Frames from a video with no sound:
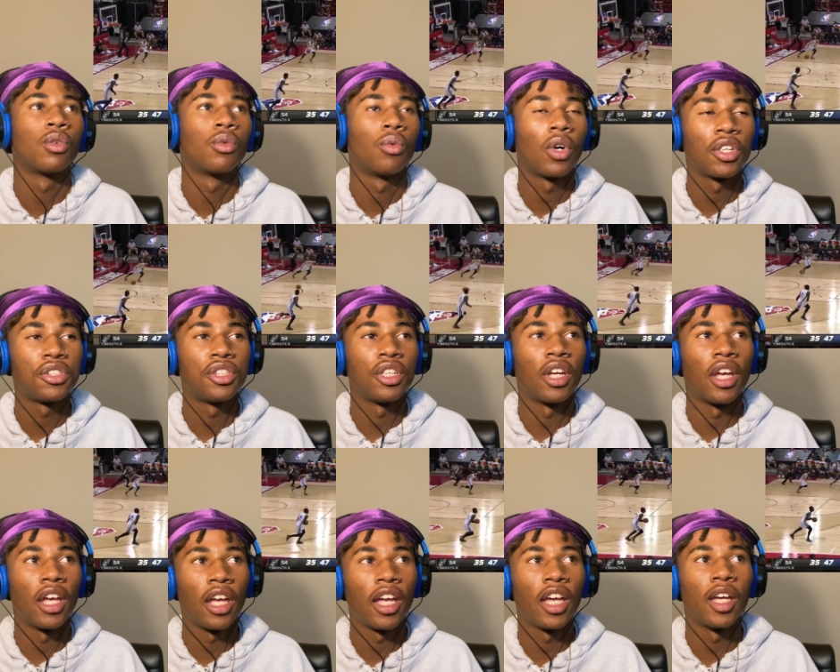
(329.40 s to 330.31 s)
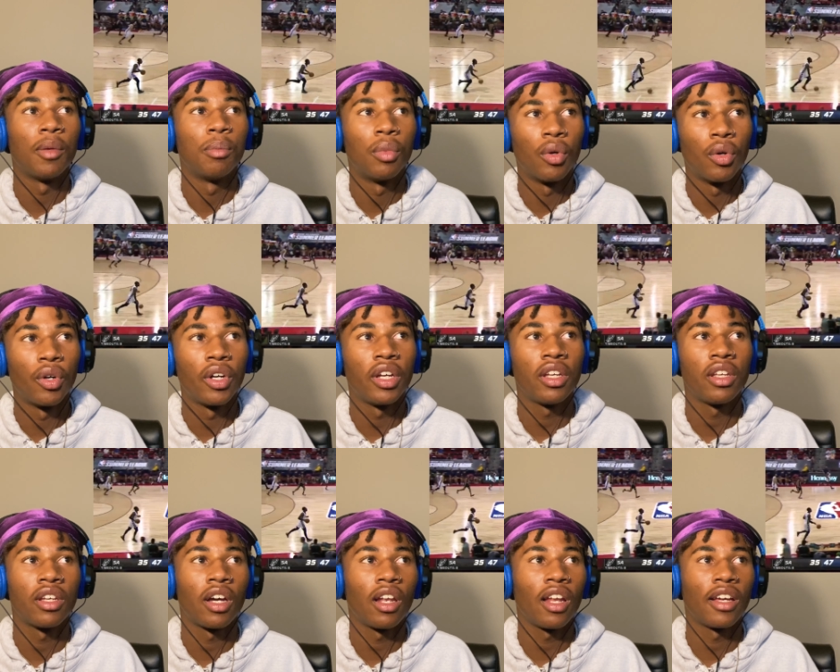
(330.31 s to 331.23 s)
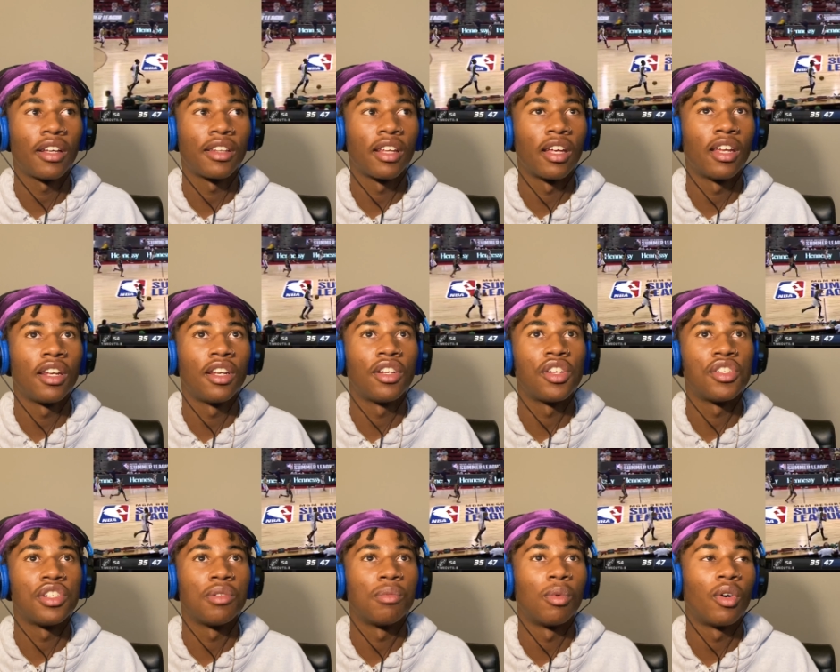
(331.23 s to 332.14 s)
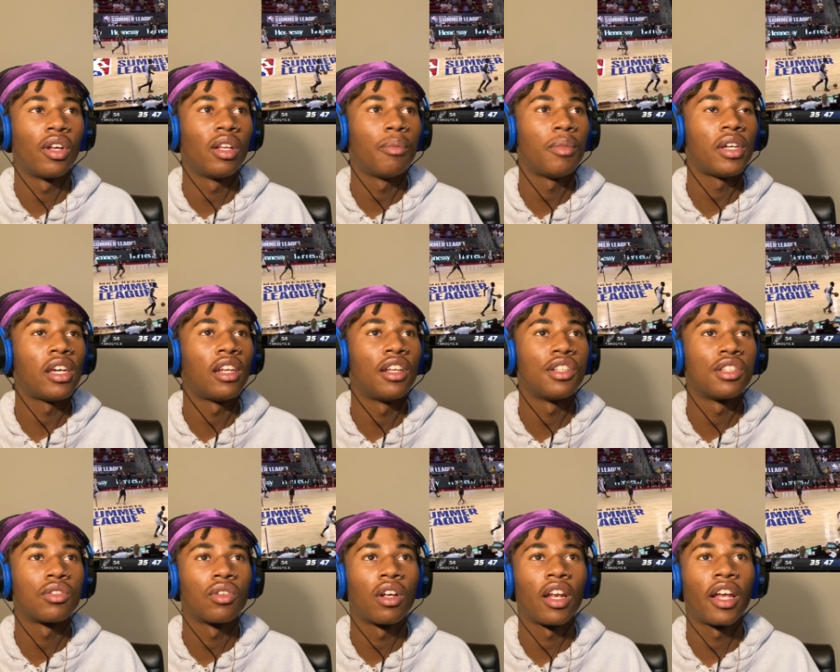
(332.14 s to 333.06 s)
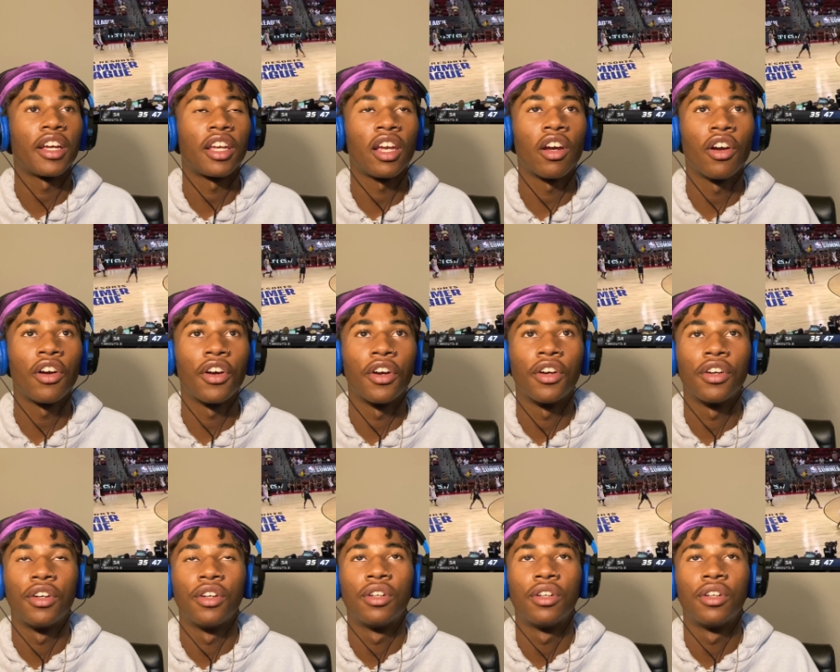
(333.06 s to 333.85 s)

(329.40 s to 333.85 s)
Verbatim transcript: Watch your ad, boy. I like that energy, boy. Let me get into it like her.